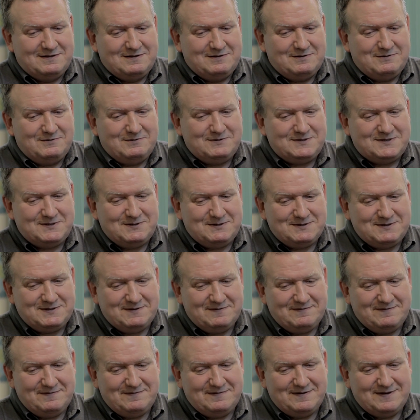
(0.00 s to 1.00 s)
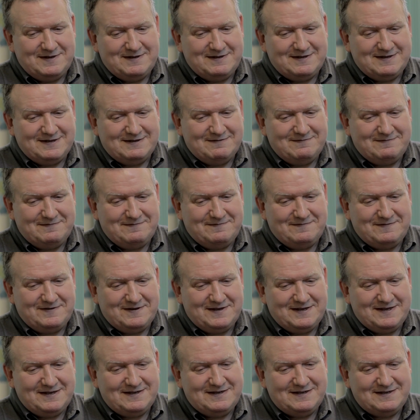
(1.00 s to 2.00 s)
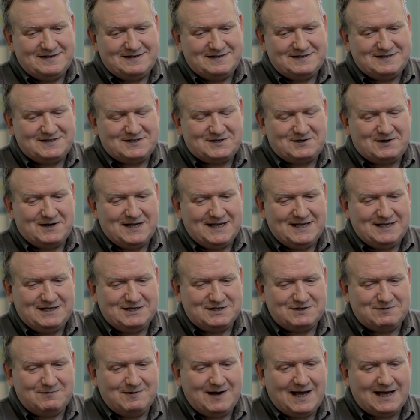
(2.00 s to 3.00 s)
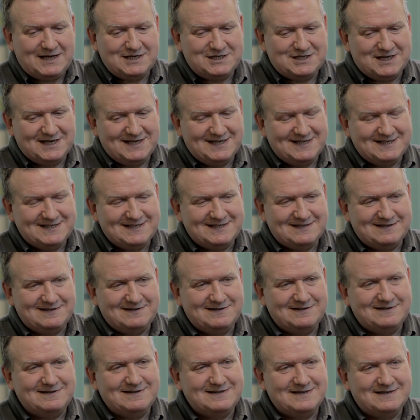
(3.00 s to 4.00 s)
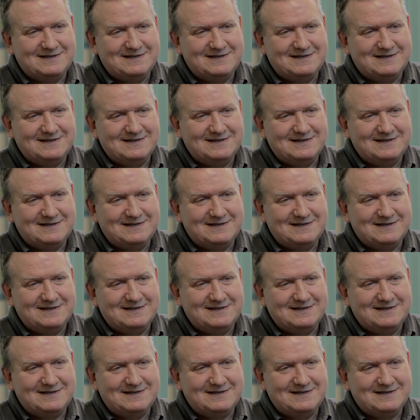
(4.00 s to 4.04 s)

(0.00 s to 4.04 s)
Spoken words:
All sorts of strange rashes and